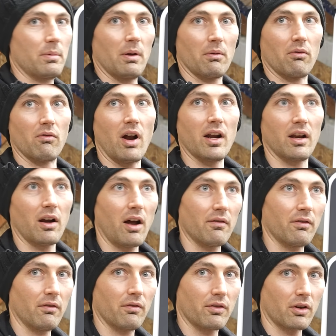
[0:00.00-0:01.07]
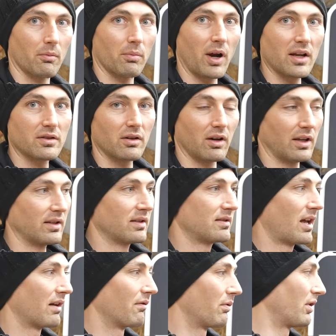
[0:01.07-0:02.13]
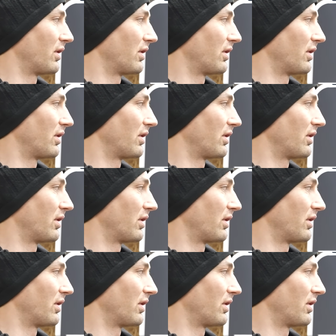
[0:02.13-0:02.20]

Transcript: be able to run it off of the compressor instead of